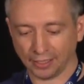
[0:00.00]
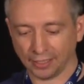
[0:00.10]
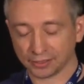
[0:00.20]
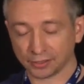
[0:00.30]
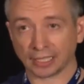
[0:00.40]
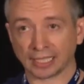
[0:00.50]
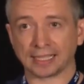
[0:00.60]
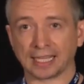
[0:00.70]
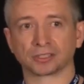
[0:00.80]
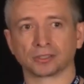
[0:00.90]
So again,
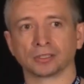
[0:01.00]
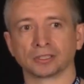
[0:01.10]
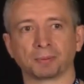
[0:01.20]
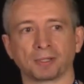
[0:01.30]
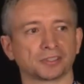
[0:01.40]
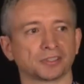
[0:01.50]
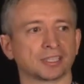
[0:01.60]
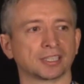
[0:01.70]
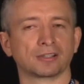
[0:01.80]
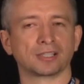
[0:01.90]
thanks to all the sponsors. I
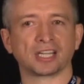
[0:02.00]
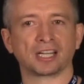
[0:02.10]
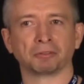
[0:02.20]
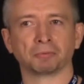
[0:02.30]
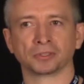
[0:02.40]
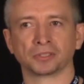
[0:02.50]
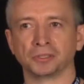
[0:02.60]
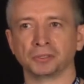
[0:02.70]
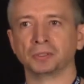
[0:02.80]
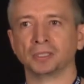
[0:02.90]
encourage everyone
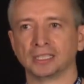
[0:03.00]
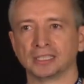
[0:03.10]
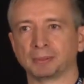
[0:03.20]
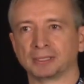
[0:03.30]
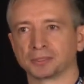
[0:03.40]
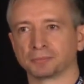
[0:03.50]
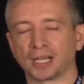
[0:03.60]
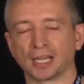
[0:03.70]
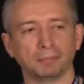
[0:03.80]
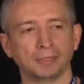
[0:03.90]
to spend some
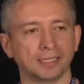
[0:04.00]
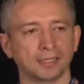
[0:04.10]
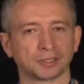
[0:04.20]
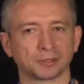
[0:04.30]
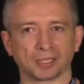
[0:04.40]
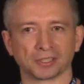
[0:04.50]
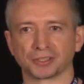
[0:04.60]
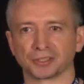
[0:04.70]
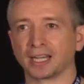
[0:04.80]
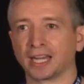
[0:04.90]
time in the
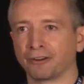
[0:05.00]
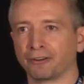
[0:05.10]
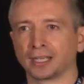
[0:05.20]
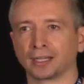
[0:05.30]
sponsor area.